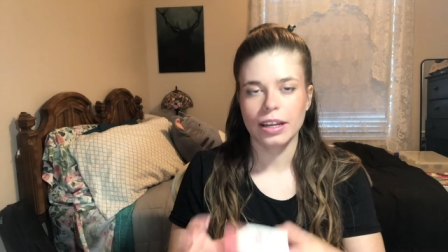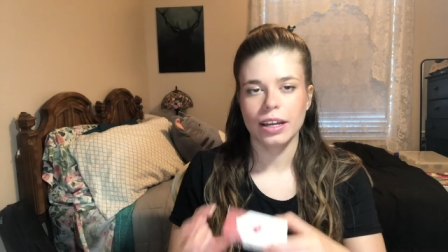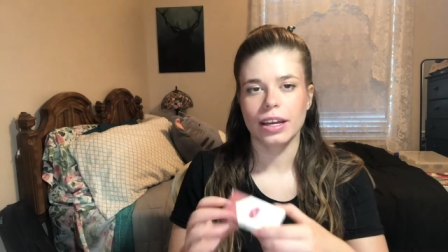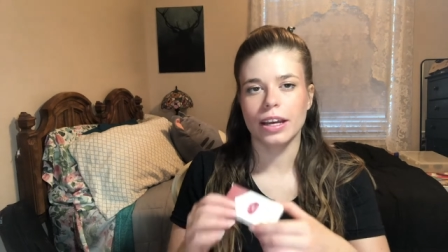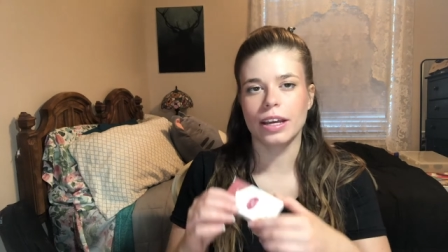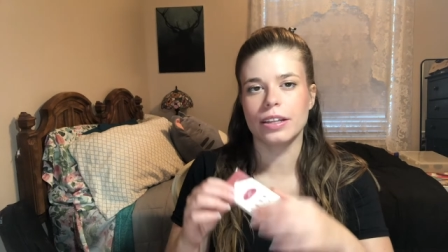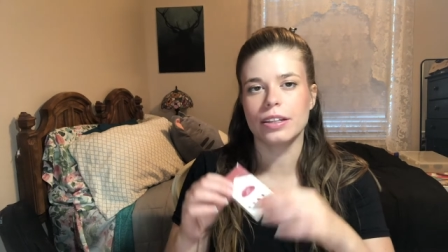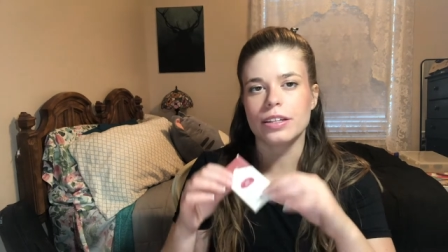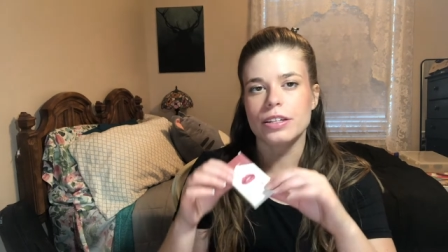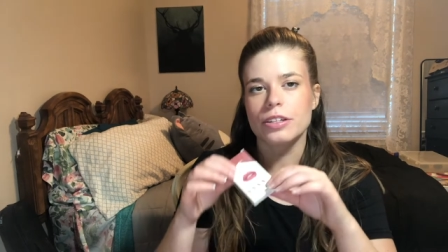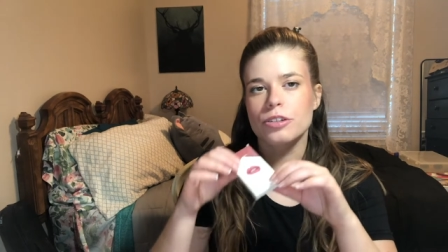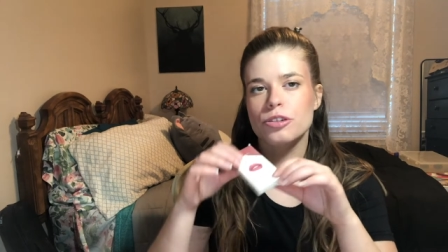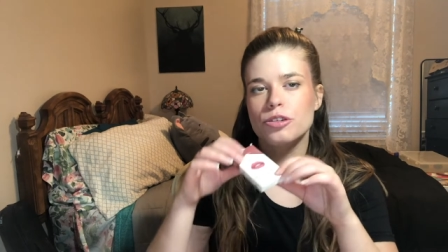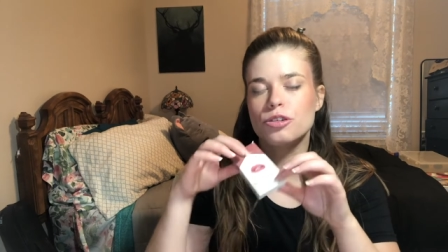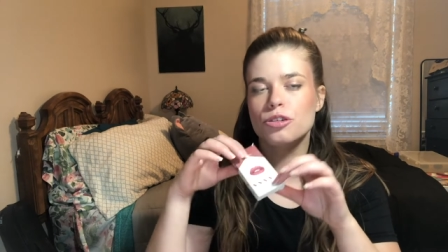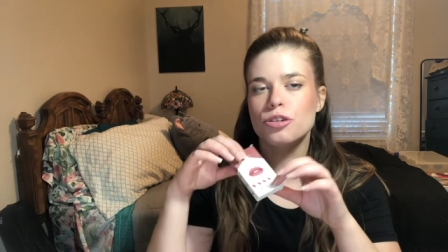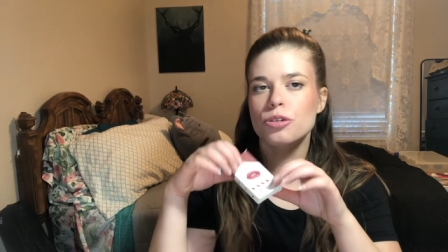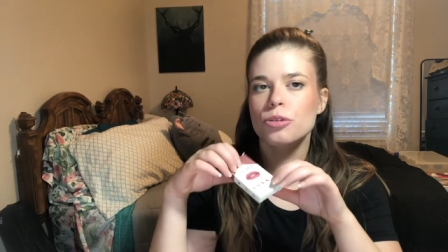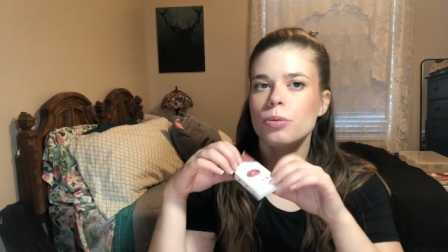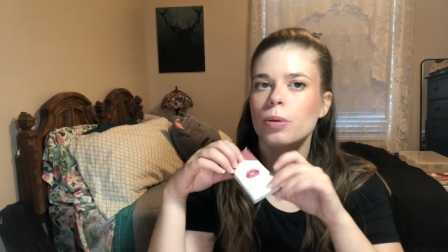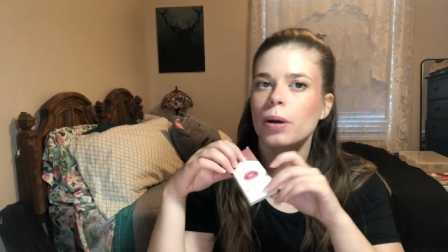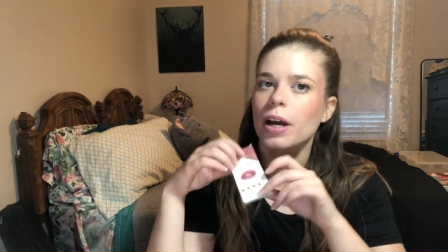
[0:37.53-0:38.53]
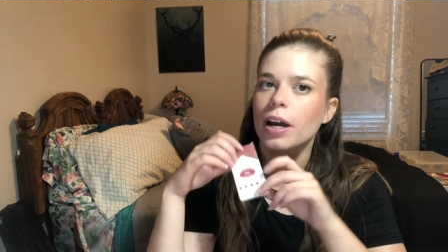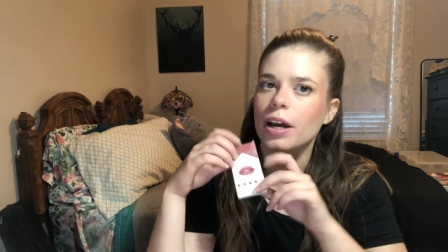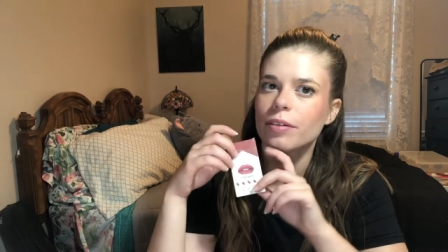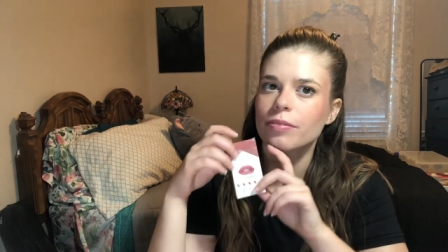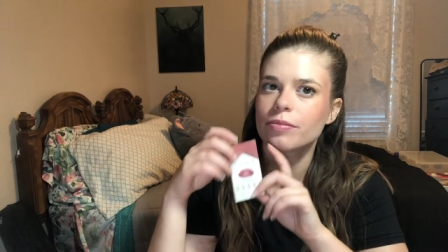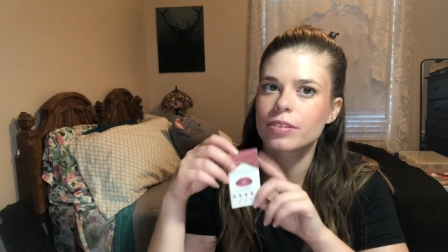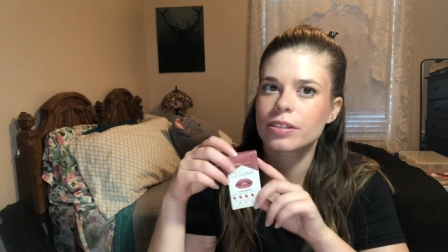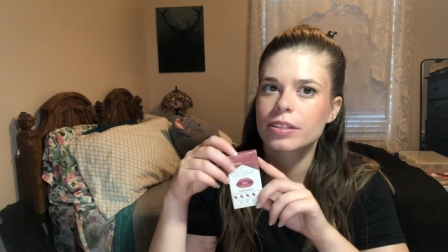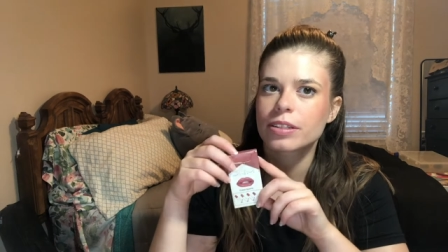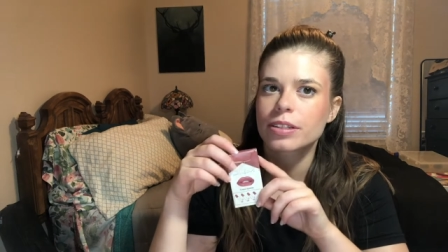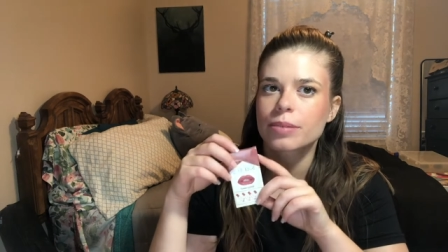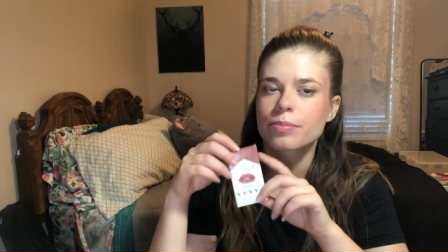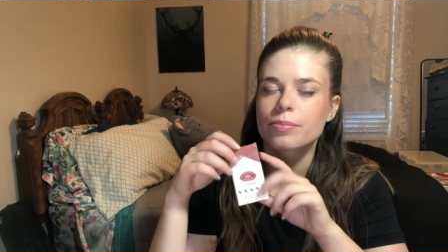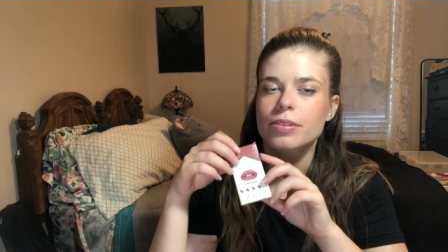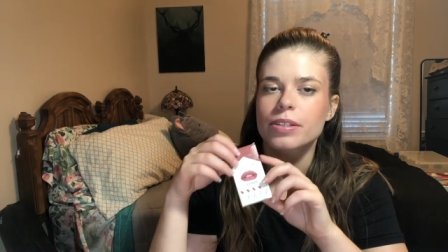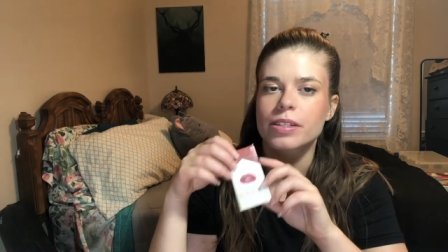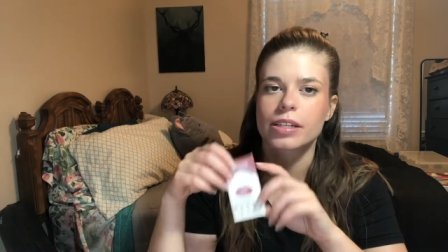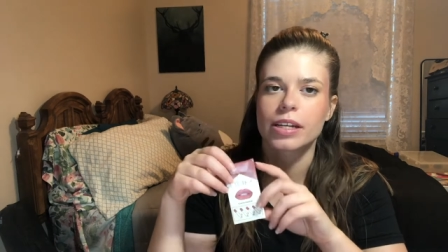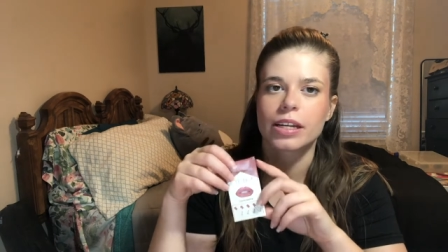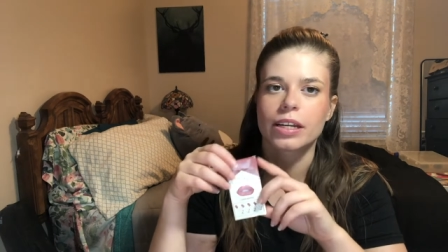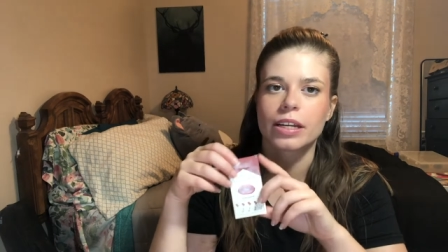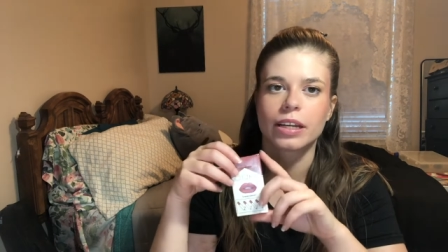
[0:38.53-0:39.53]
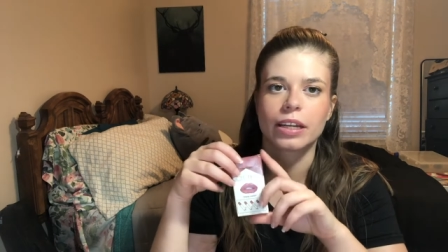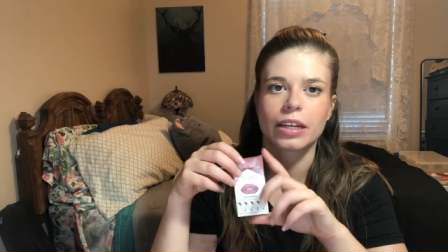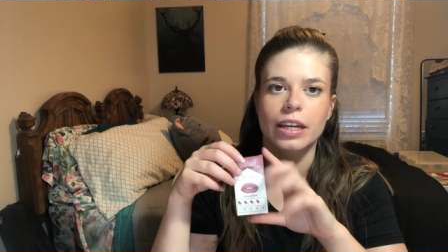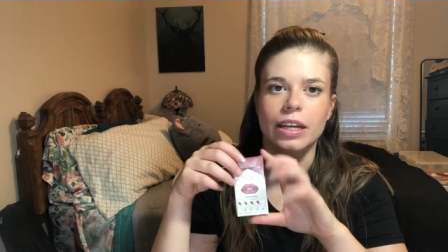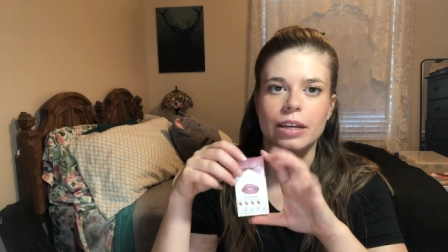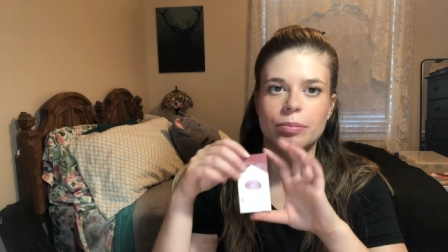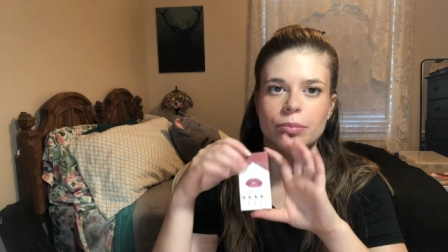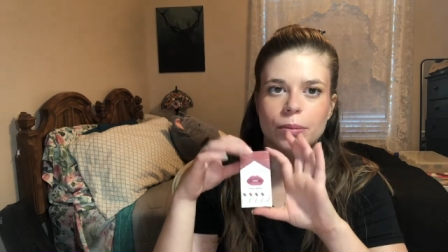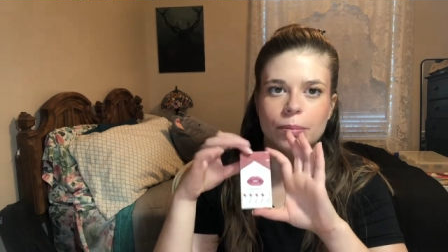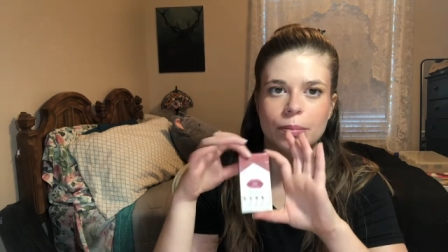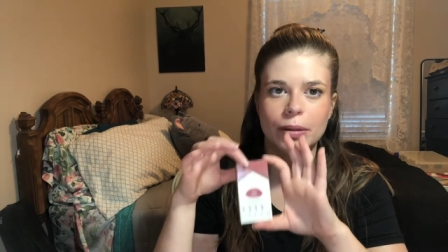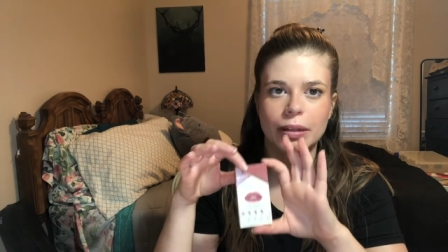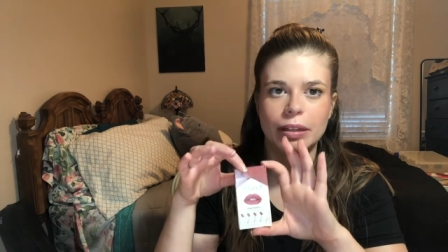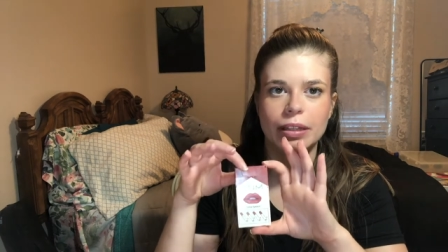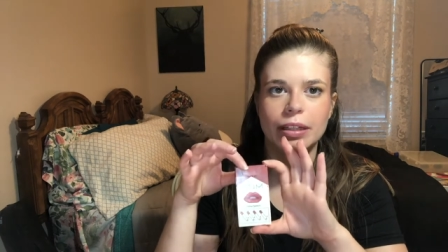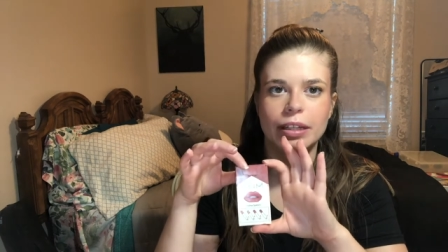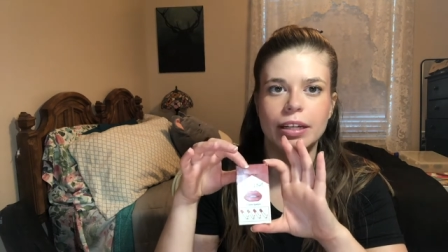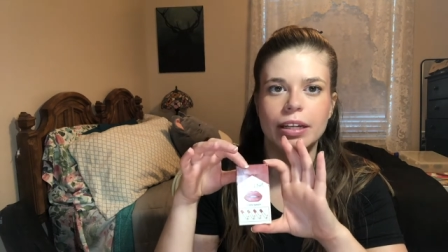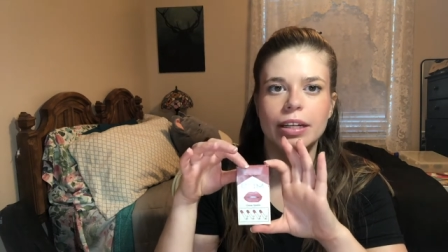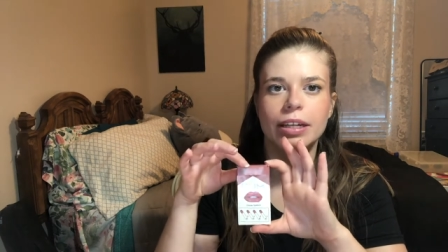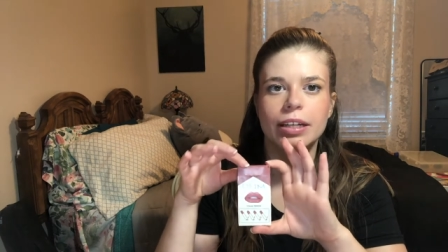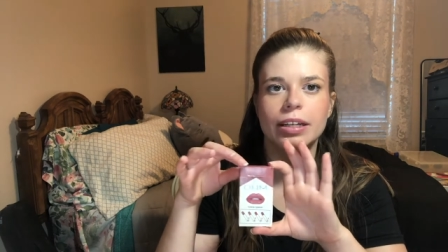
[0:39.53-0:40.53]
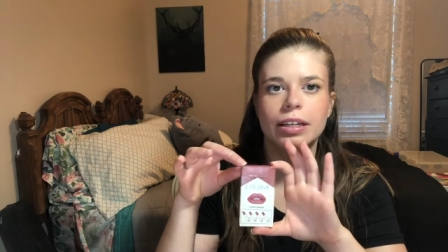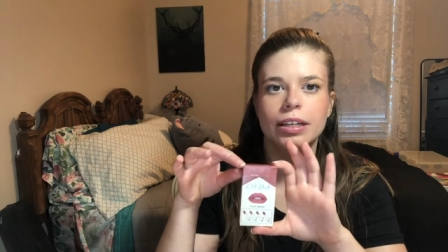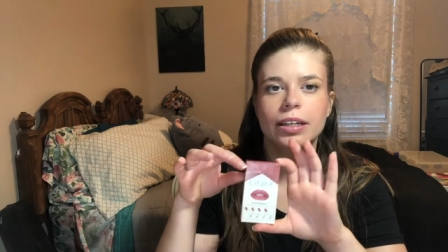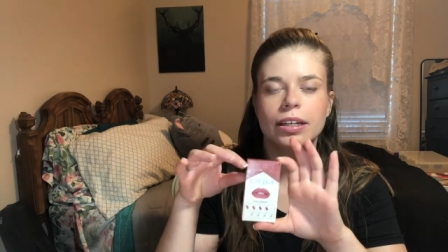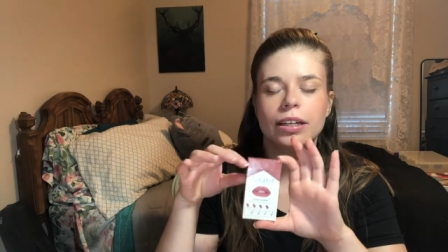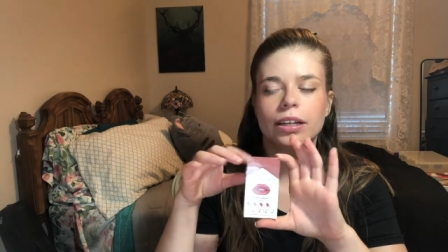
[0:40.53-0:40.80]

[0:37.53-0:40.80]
and these do have some staining capability,